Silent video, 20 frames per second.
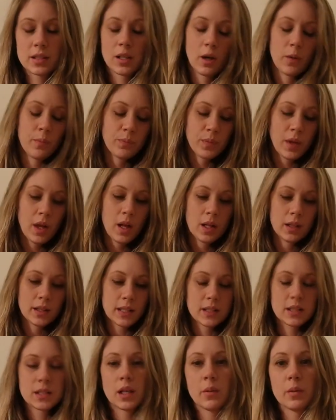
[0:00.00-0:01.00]
So
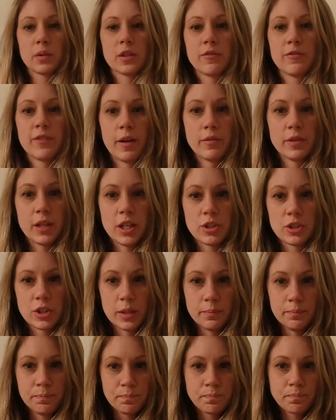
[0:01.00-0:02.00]
let's start with the
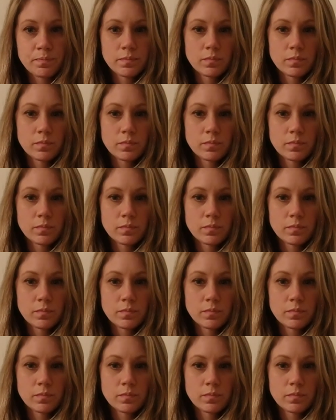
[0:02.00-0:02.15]
foundation.